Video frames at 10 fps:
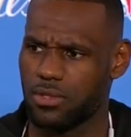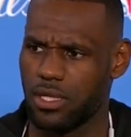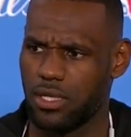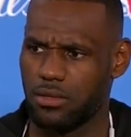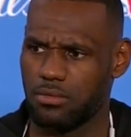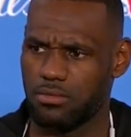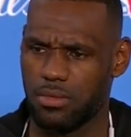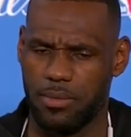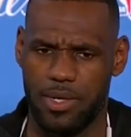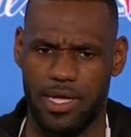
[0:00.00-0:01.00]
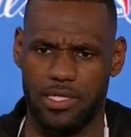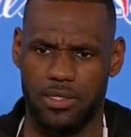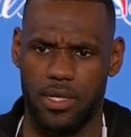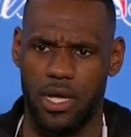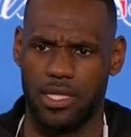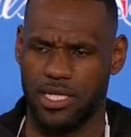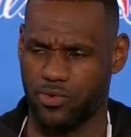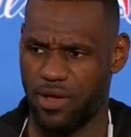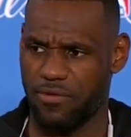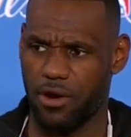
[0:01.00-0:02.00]
Um, I mean, that's. I think
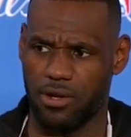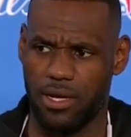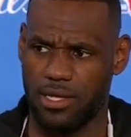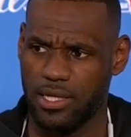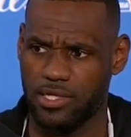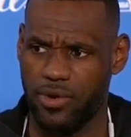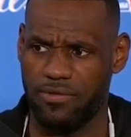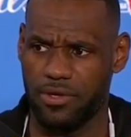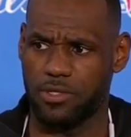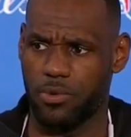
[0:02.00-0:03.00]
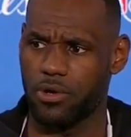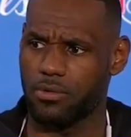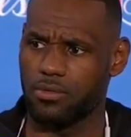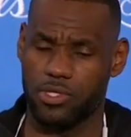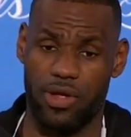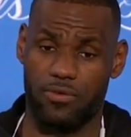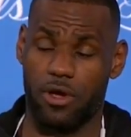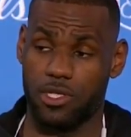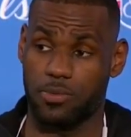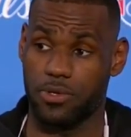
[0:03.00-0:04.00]
it's great for our. I think it's great for the sport. It's great for
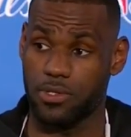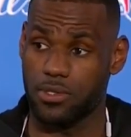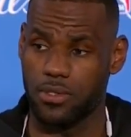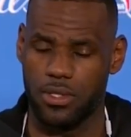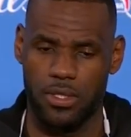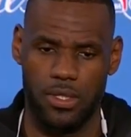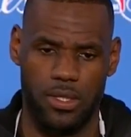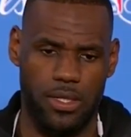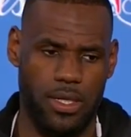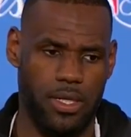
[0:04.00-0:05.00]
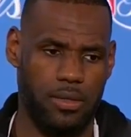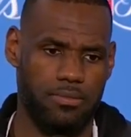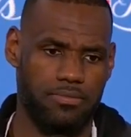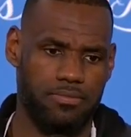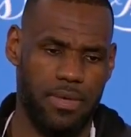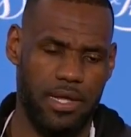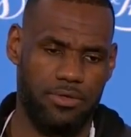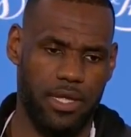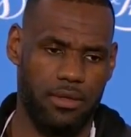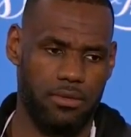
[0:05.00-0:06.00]
all sports. Um, I
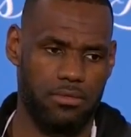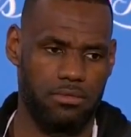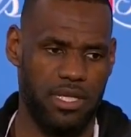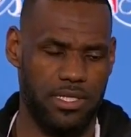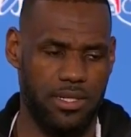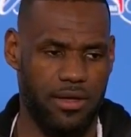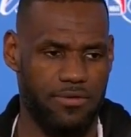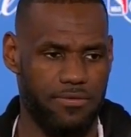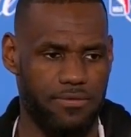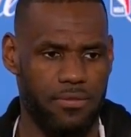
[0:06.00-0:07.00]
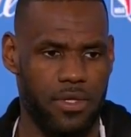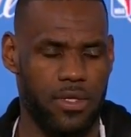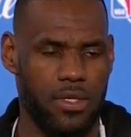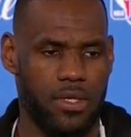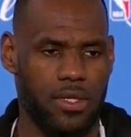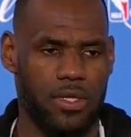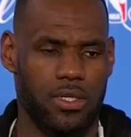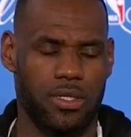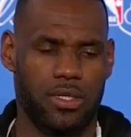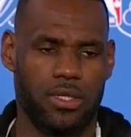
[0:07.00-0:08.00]
don't think me and Steph.
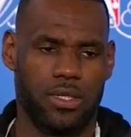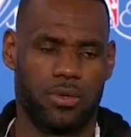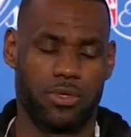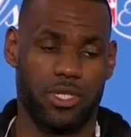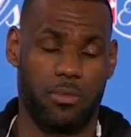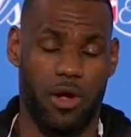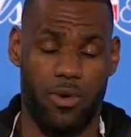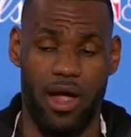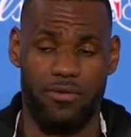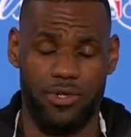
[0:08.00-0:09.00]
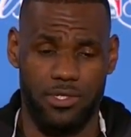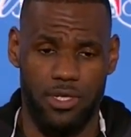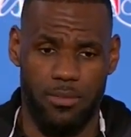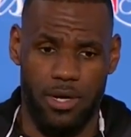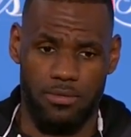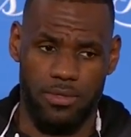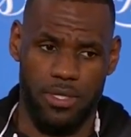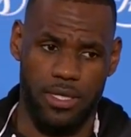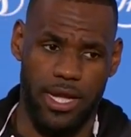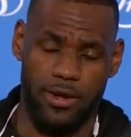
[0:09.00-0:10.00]
We talk about rivalries. You talk about
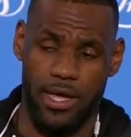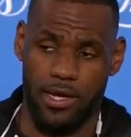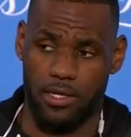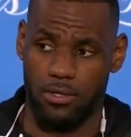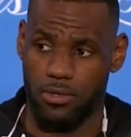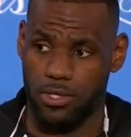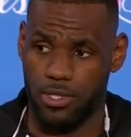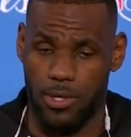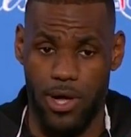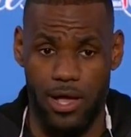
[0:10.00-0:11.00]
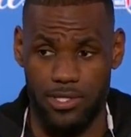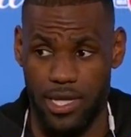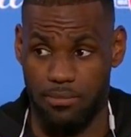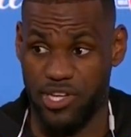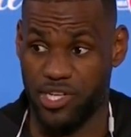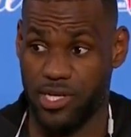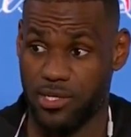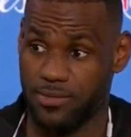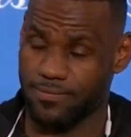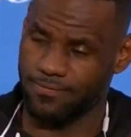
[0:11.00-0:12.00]
Carolina Duke. You talk about Ohio State Michigan.